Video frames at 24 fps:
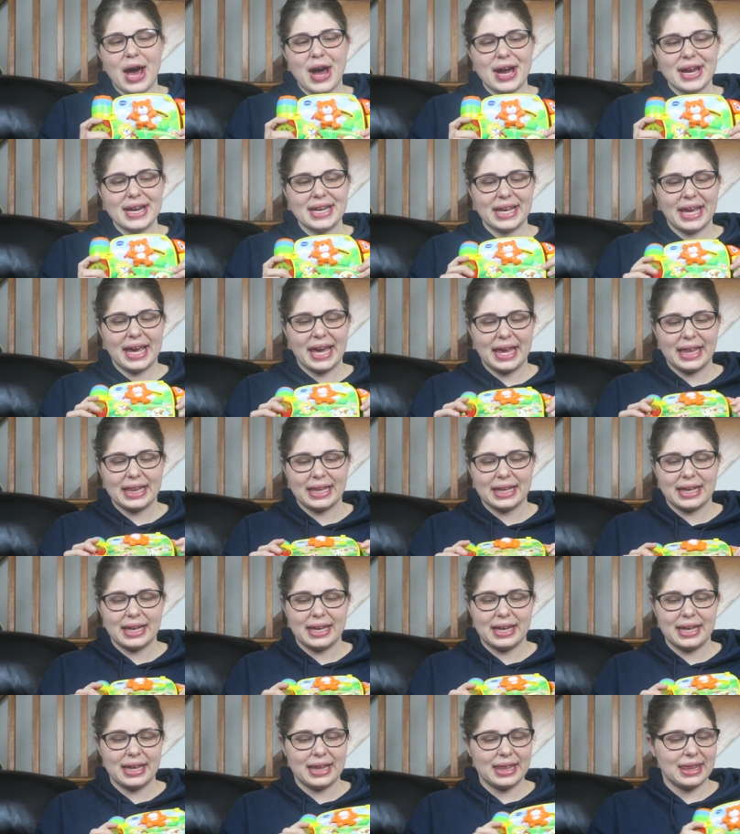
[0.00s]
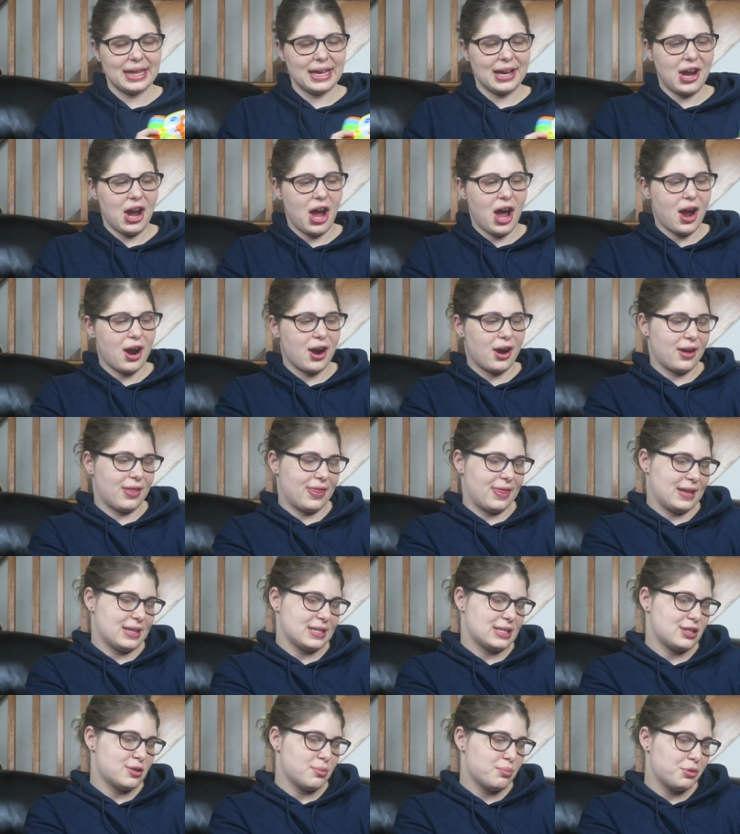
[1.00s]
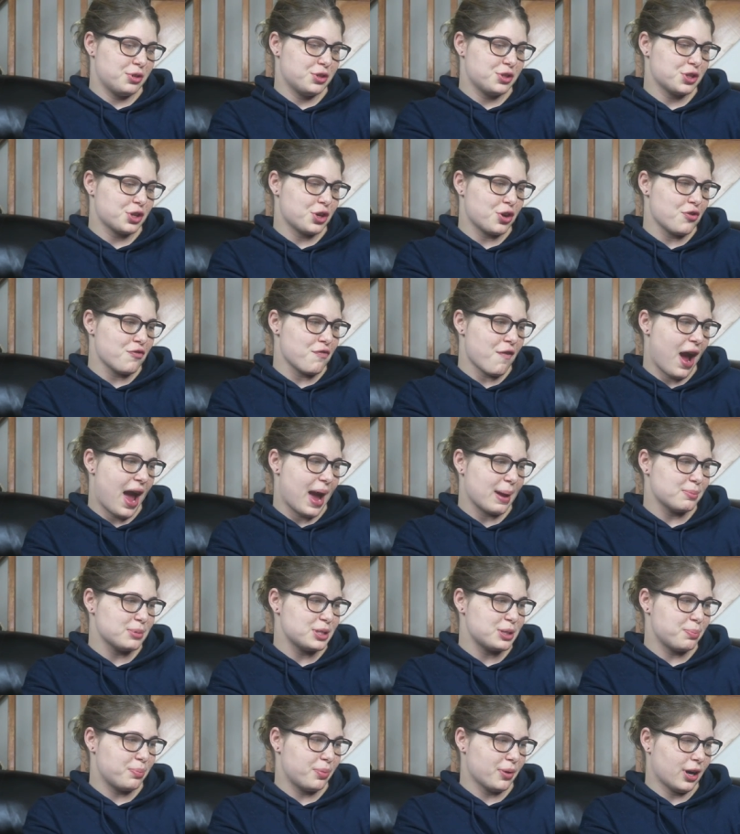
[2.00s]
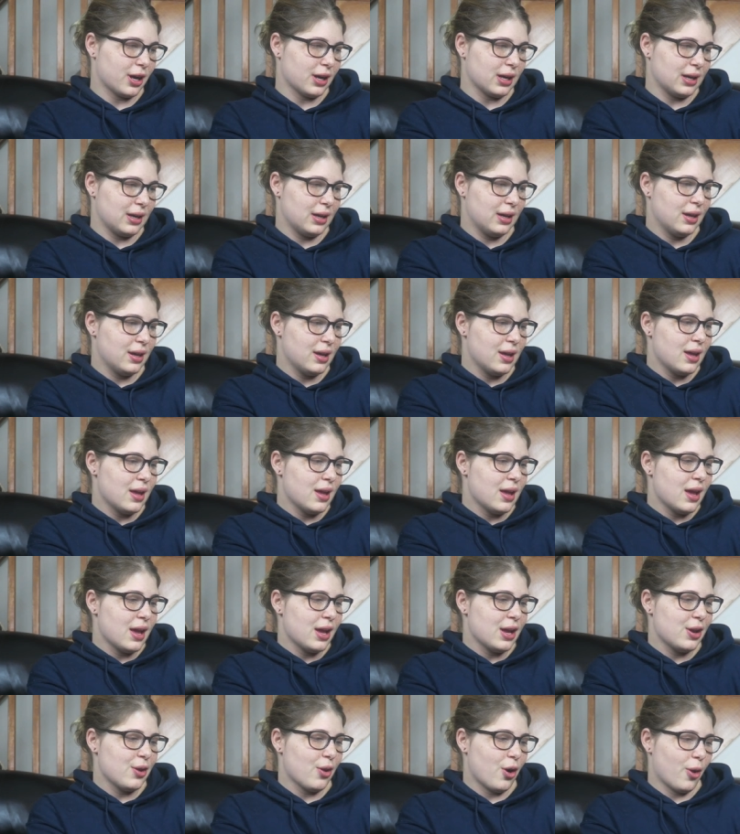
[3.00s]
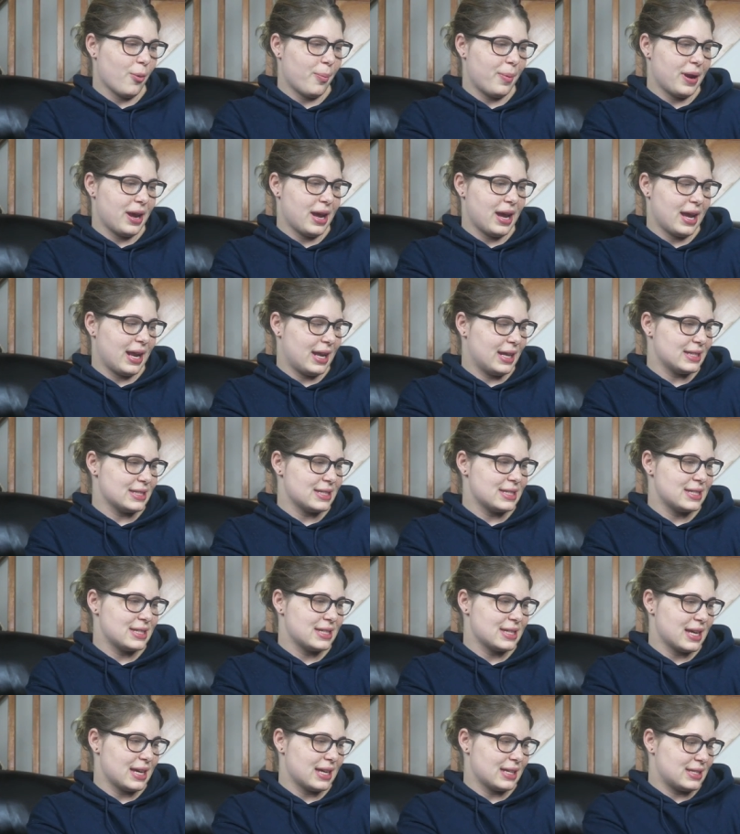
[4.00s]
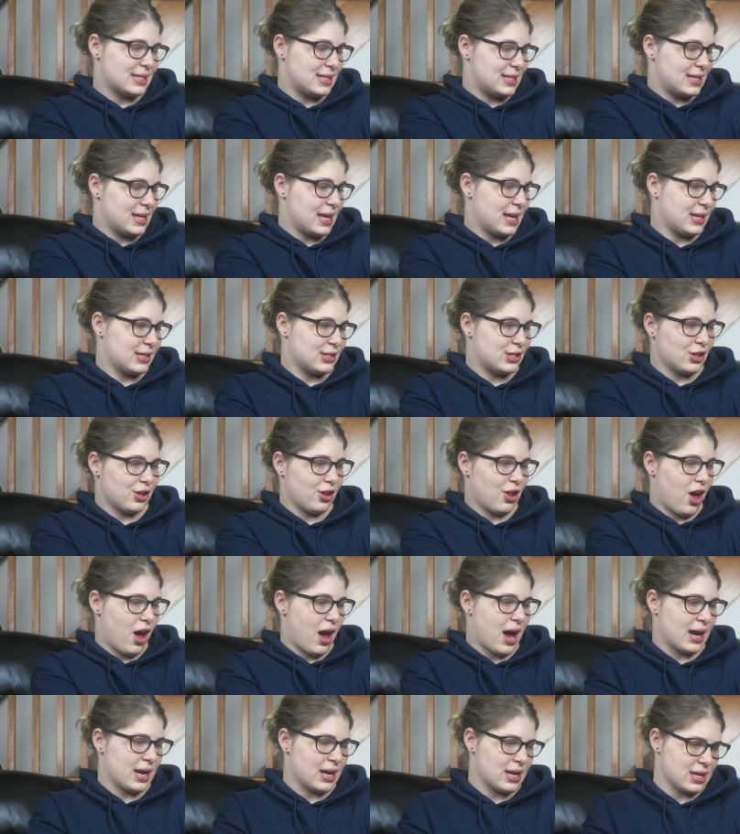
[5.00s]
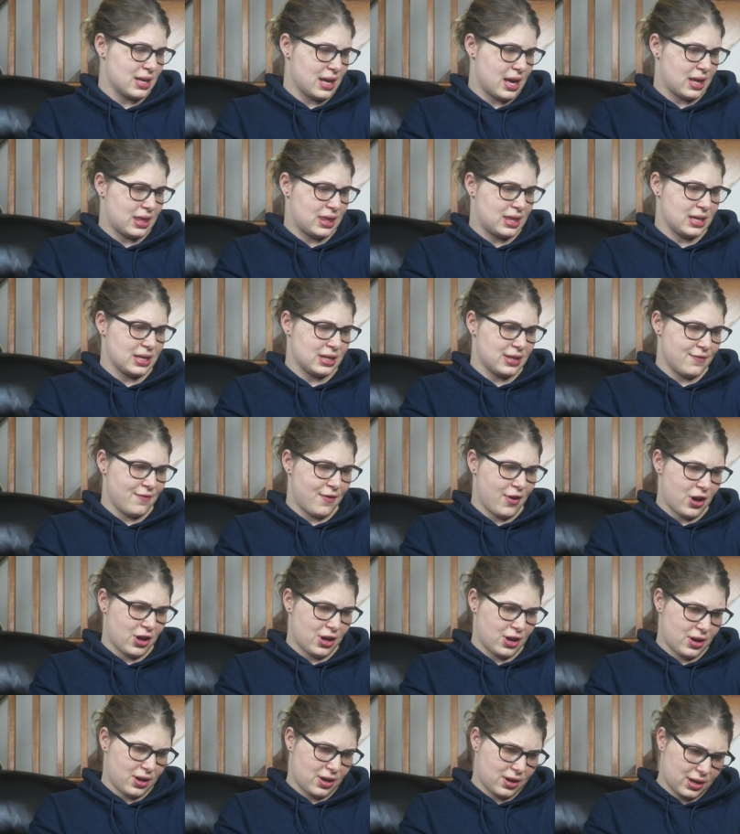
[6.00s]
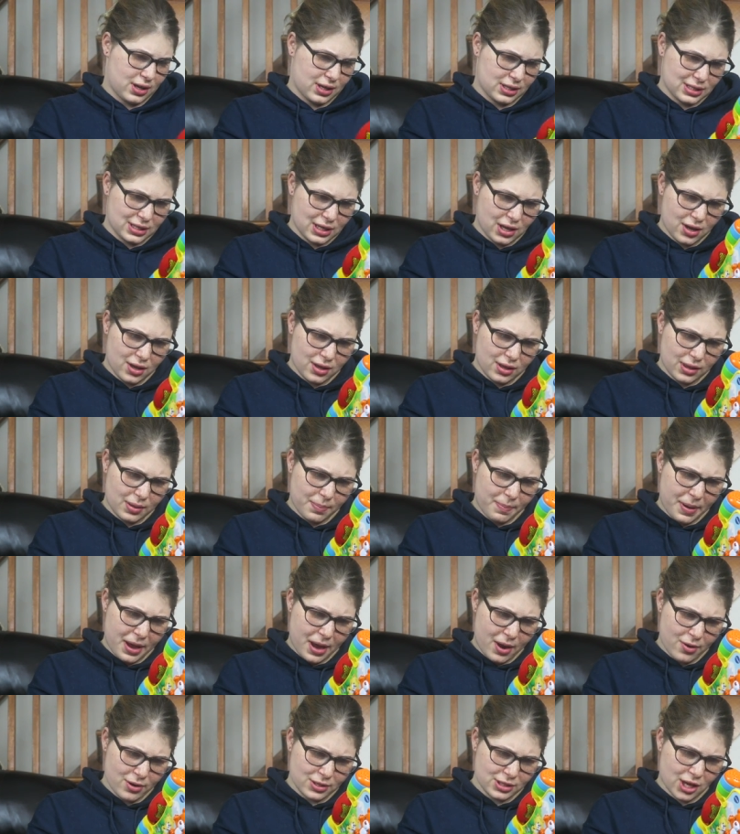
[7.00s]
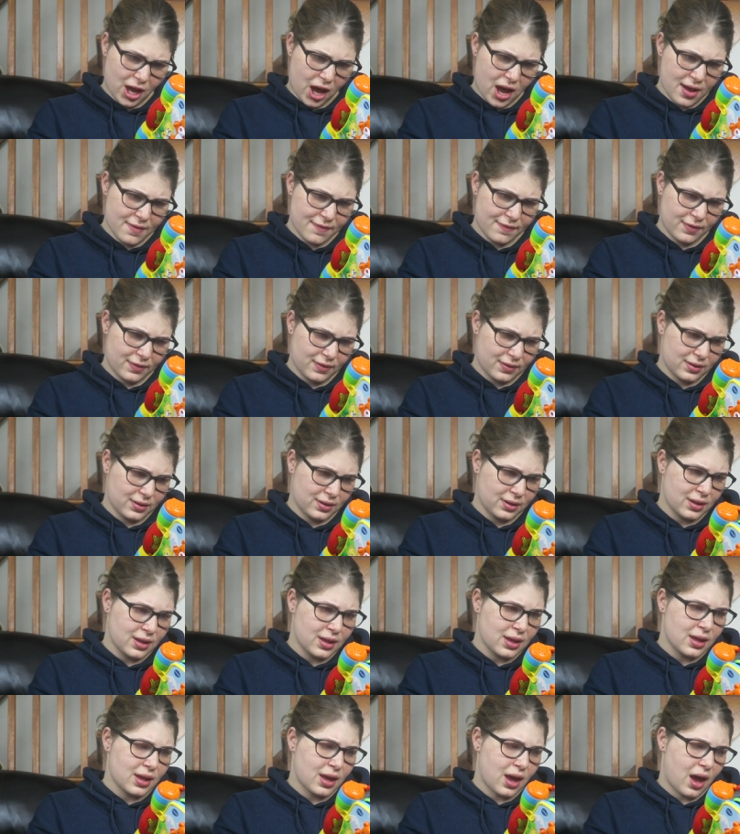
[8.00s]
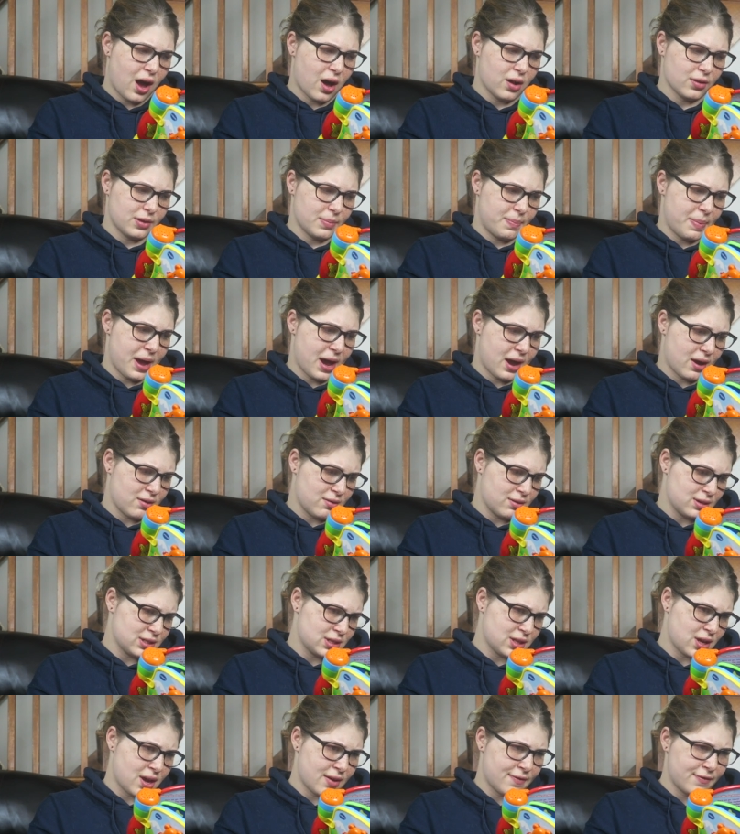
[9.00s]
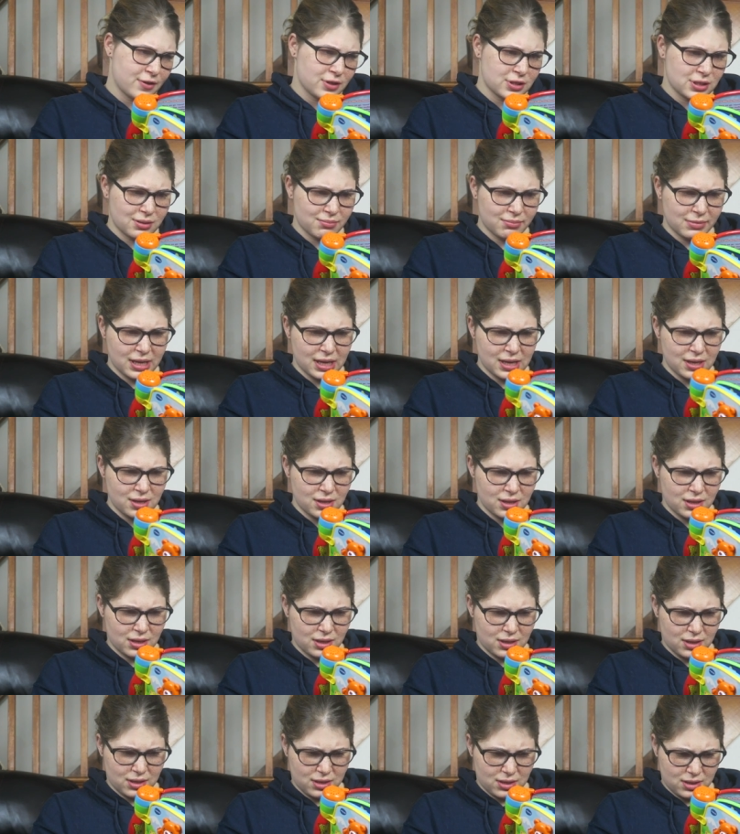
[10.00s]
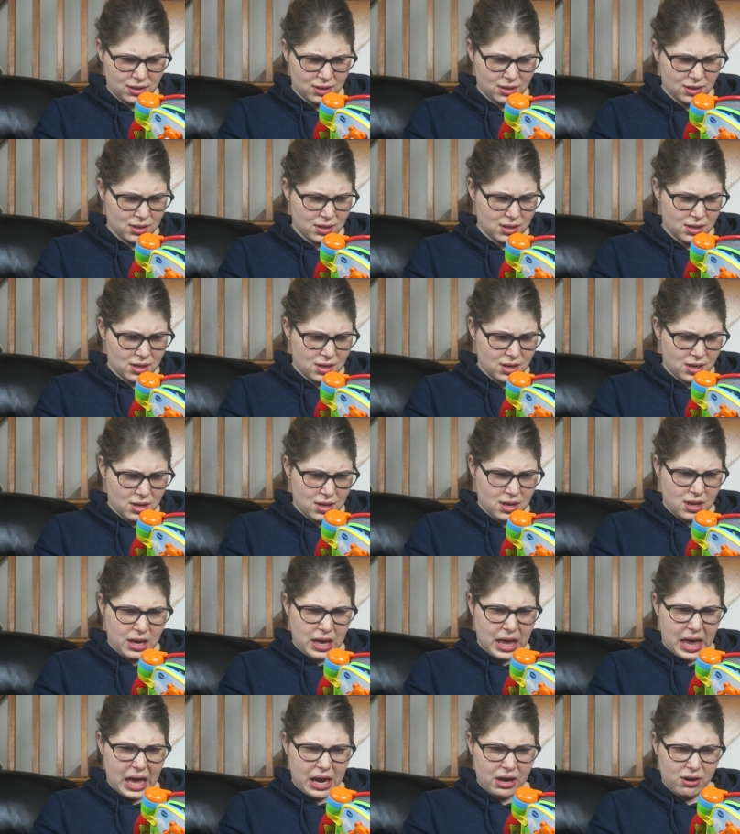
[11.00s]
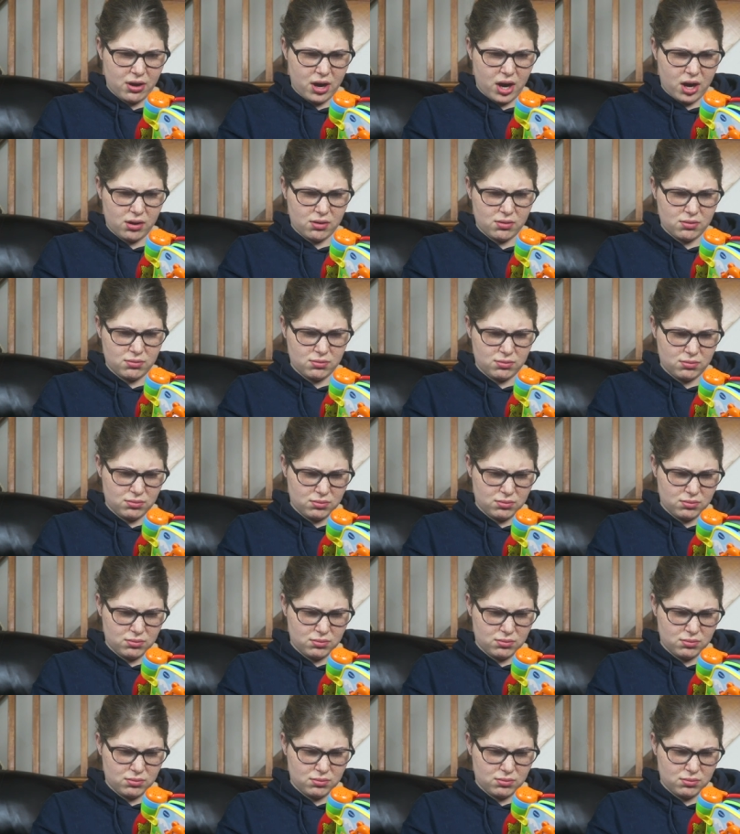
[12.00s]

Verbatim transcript: Aunt Caitlin, they got her this musical rhymes book. You open it and it's, it sings along. I think the vo is it the power's off? Oh, the power is off or something? I don't know.